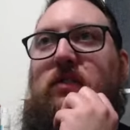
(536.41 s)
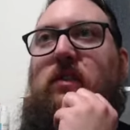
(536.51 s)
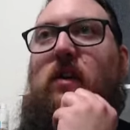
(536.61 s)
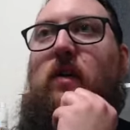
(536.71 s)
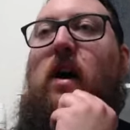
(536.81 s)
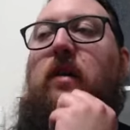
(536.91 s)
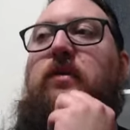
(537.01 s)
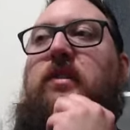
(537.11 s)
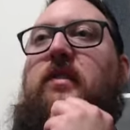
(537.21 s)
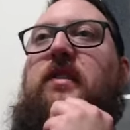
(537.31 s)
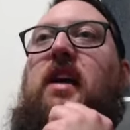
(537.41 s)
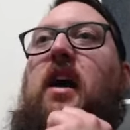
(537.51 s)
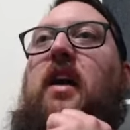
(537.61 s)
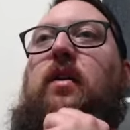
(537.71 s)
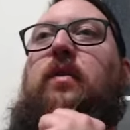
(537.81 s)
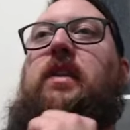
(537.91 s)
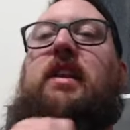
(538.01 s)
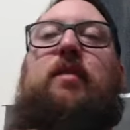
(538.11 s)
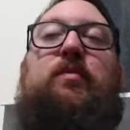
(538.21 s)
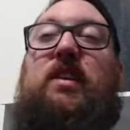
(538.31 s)
So I will still say I don't think
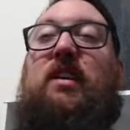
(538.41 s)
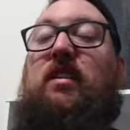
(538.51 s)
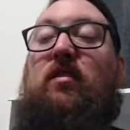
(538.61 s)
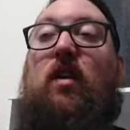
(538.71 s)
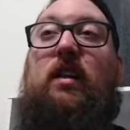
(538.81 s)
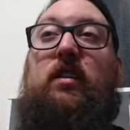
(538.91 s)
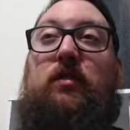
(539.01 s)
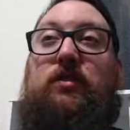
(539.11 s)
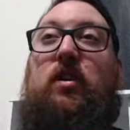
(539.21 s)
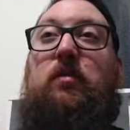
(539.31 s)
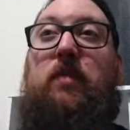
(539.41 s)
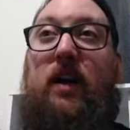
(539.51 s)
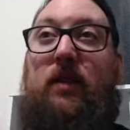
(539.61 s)
they're particularly great in close combat,